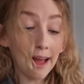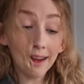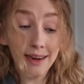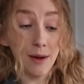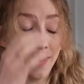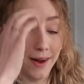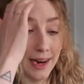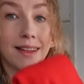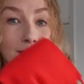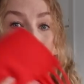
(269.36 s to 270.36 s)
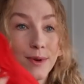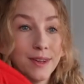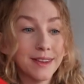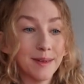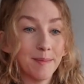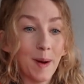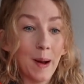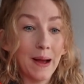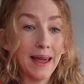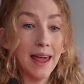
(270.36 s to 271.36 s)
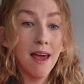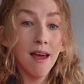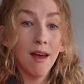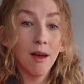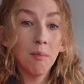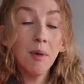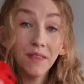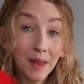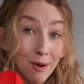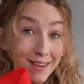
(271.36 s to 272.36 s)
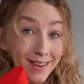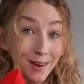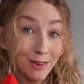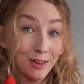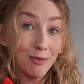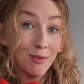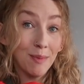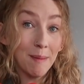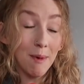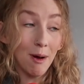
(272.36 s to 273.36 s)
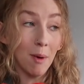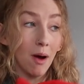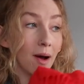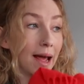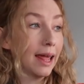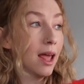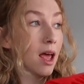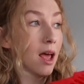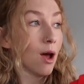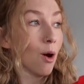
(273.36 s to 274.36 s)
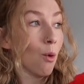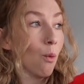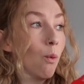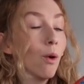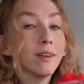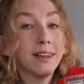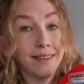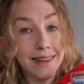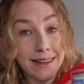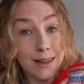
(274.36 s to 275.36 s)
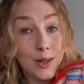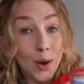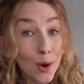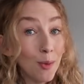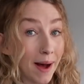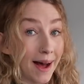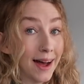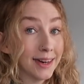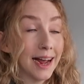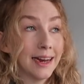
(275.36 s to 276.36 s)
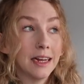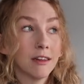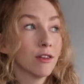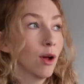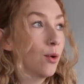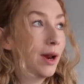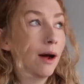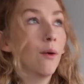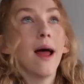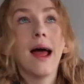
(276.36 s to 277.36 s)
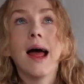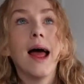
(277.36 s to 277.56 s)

acne one. This was my birthday present last year from my mum. I wanted this so bad and it had sold out